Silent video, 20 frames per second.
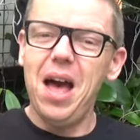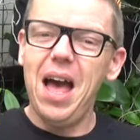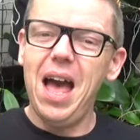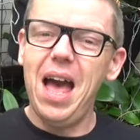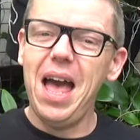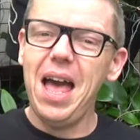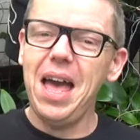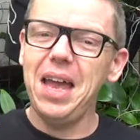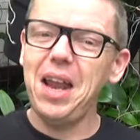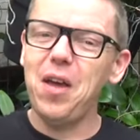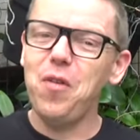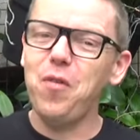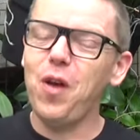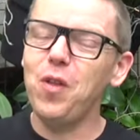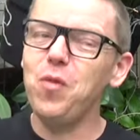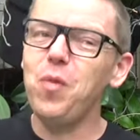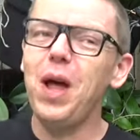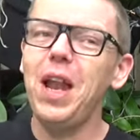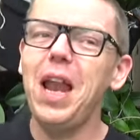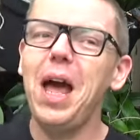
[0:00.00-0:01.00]
And I
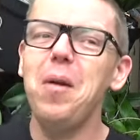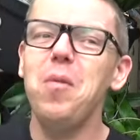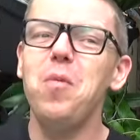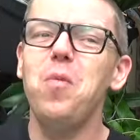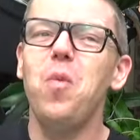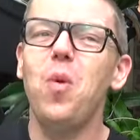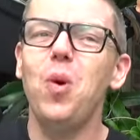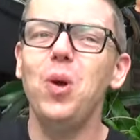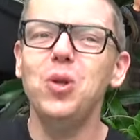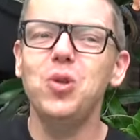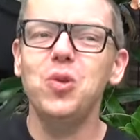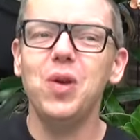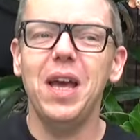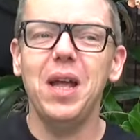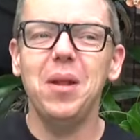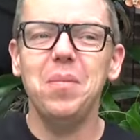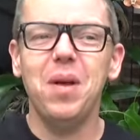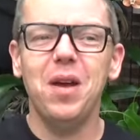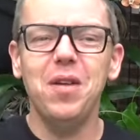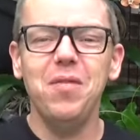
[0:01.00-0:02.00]
thought, well, I want to
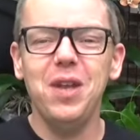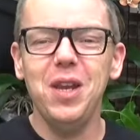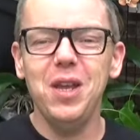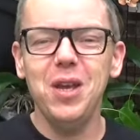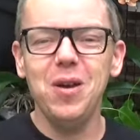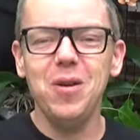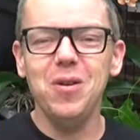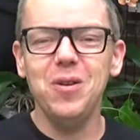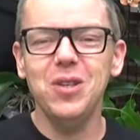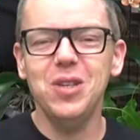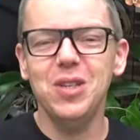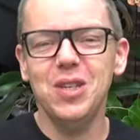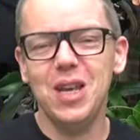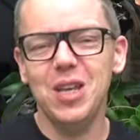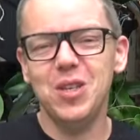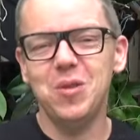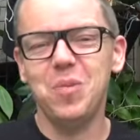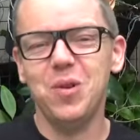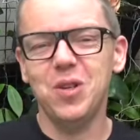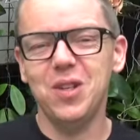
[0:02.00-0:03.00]
end my videos
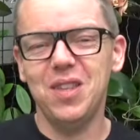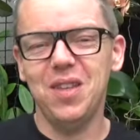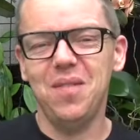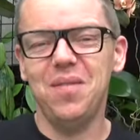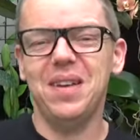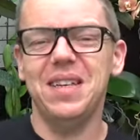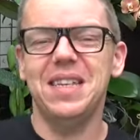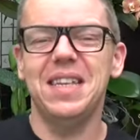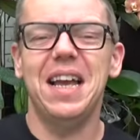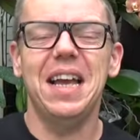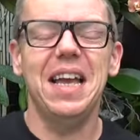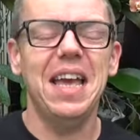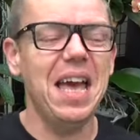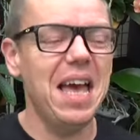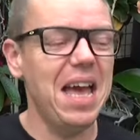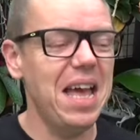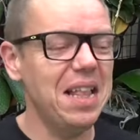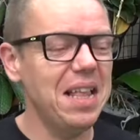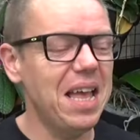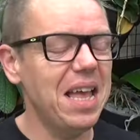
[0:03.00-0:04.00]
as positive as I can.